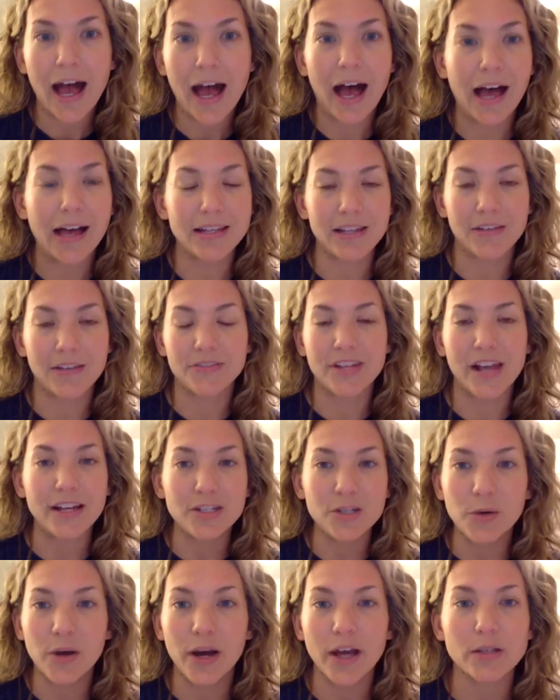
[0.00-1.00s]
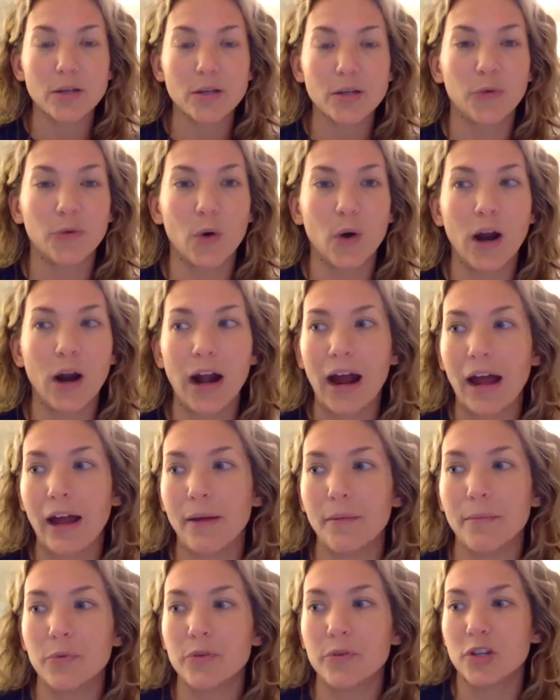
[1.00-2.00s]
As I've said to you guys before,
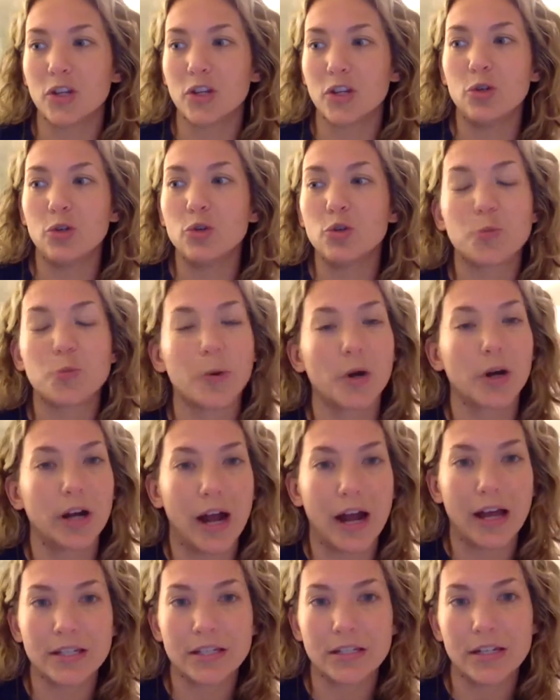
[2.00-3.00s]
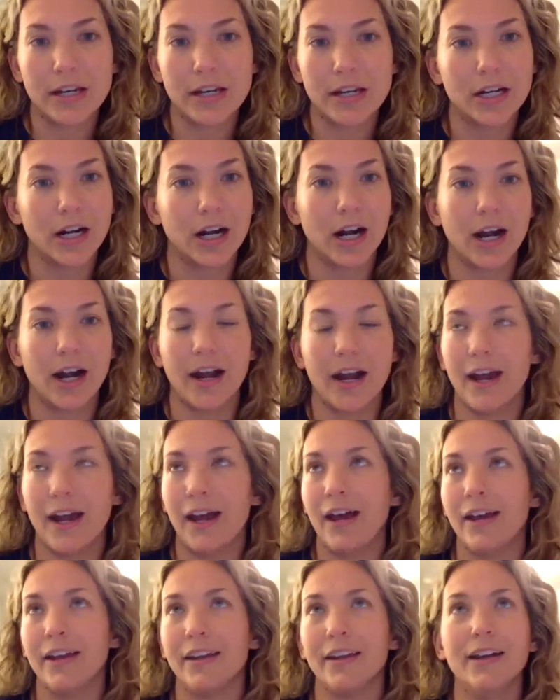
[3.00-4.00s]
I was a huge procrastinator
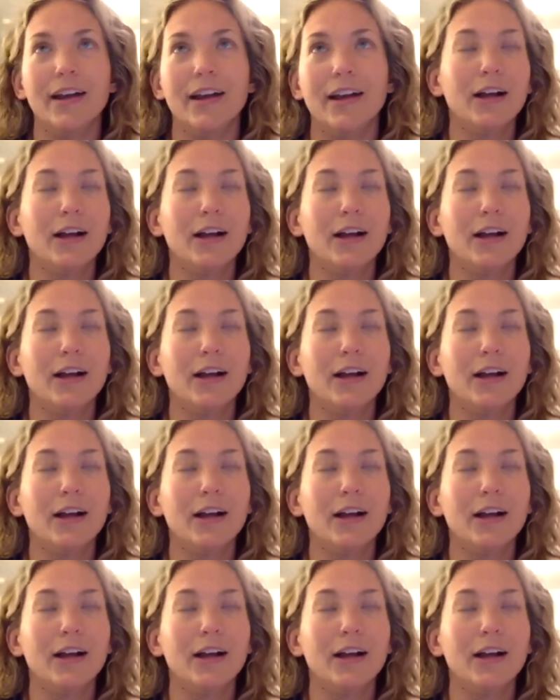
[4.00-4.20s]
and